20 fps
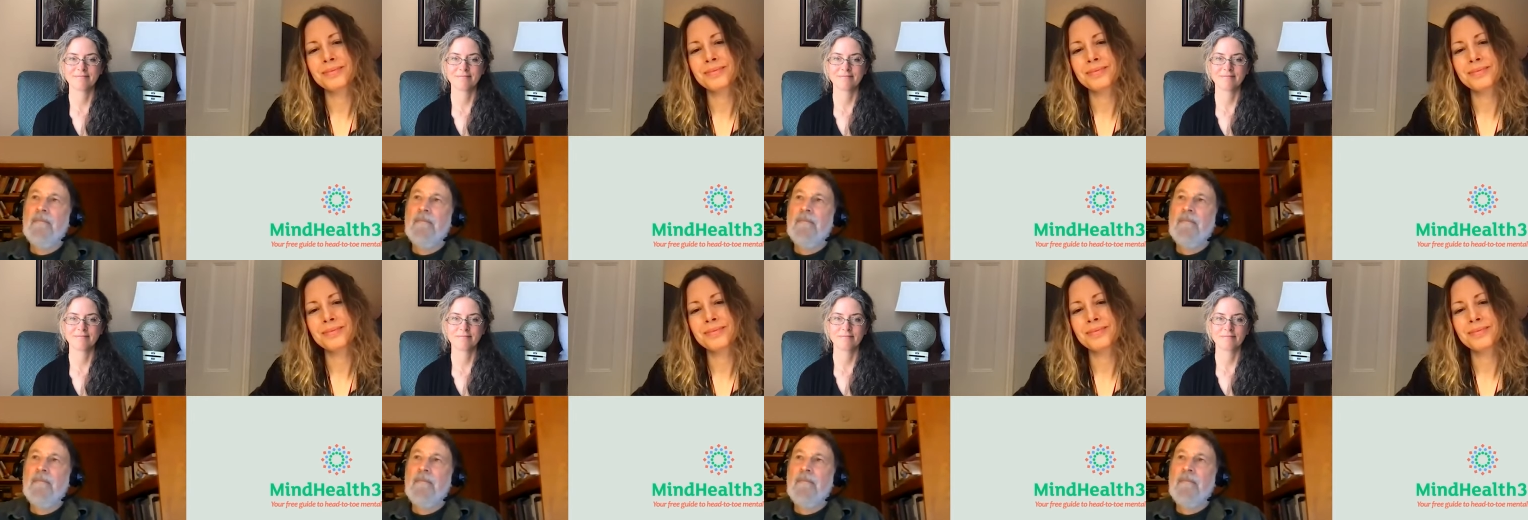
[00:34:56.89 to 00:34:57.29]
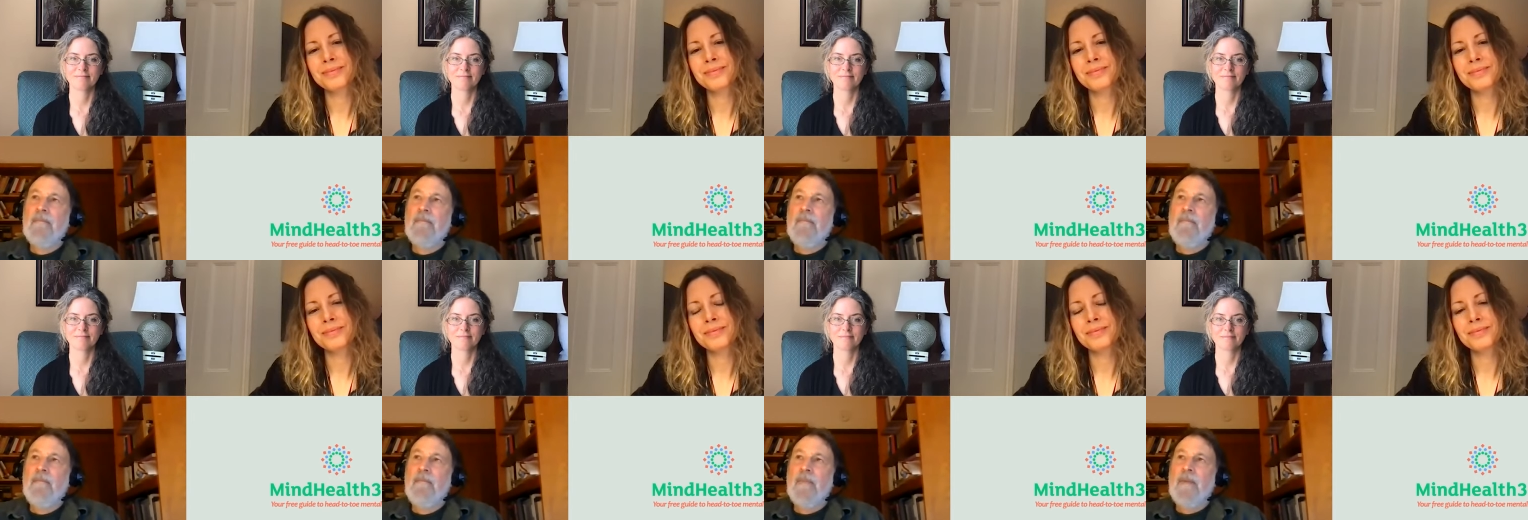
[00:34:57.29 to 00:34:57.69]

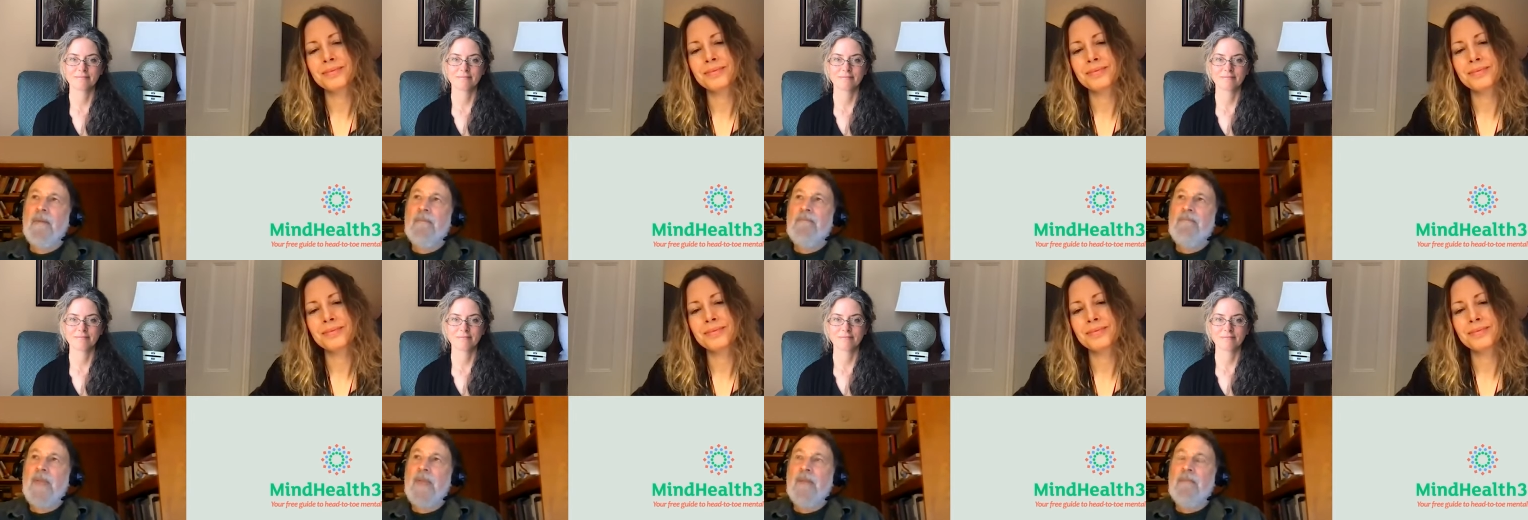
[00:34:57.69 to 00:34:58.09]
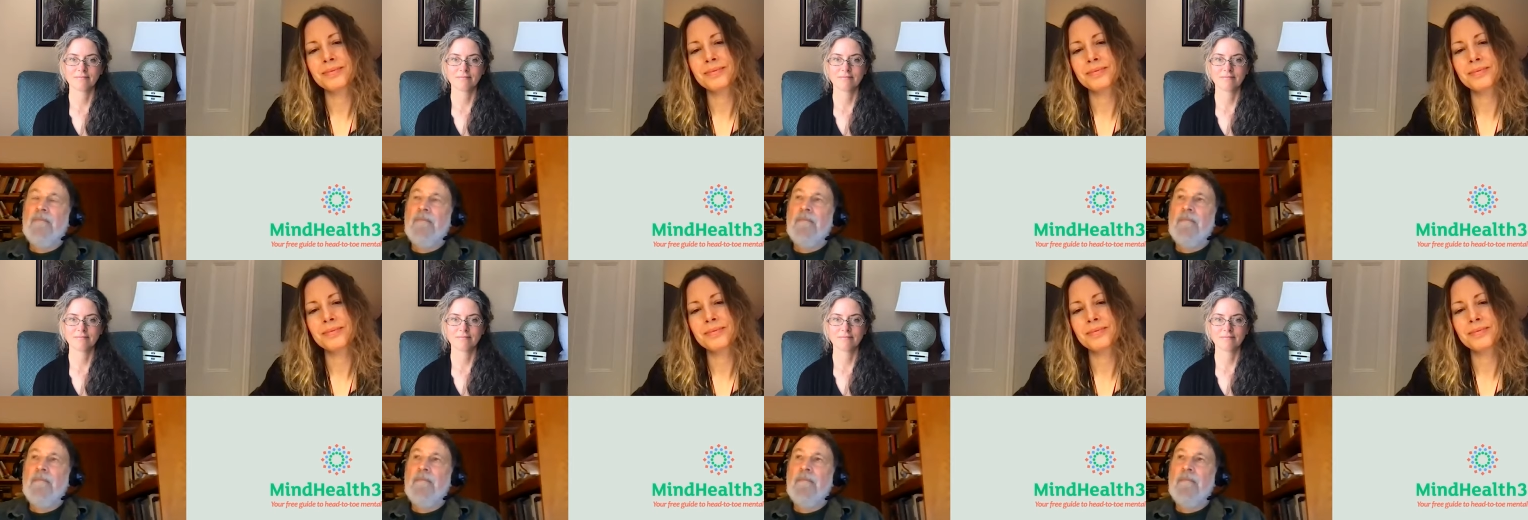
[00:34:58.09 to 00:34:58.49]

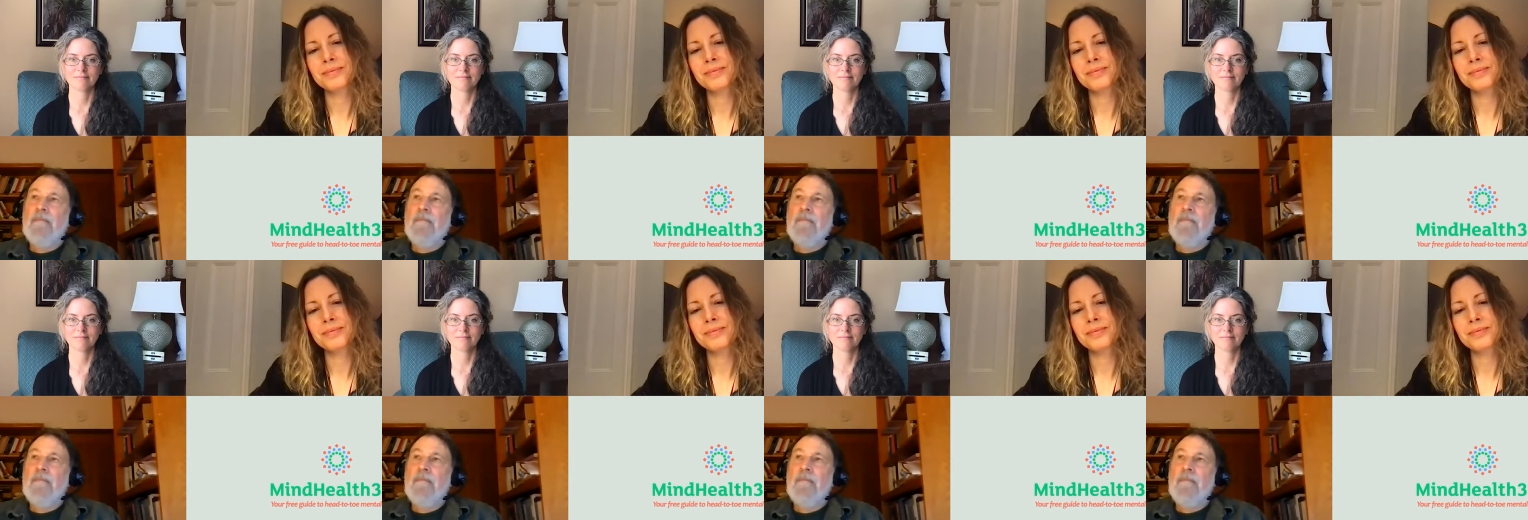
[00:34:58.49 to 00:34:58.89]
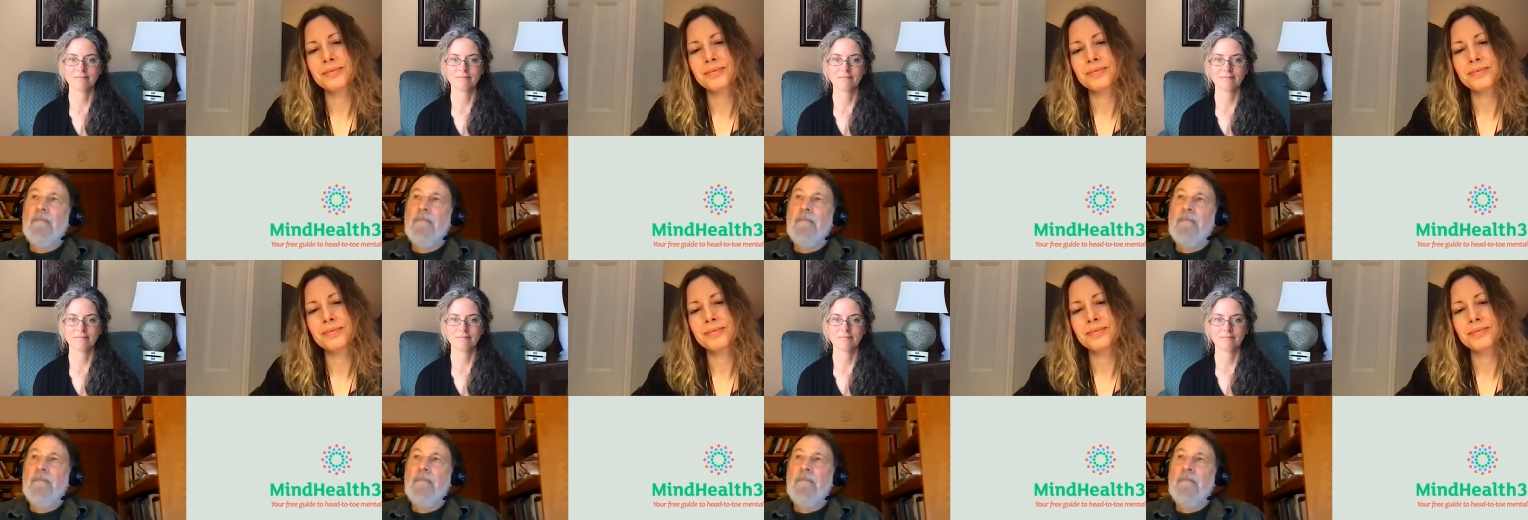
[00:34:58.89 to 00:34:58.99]
(no one is talking)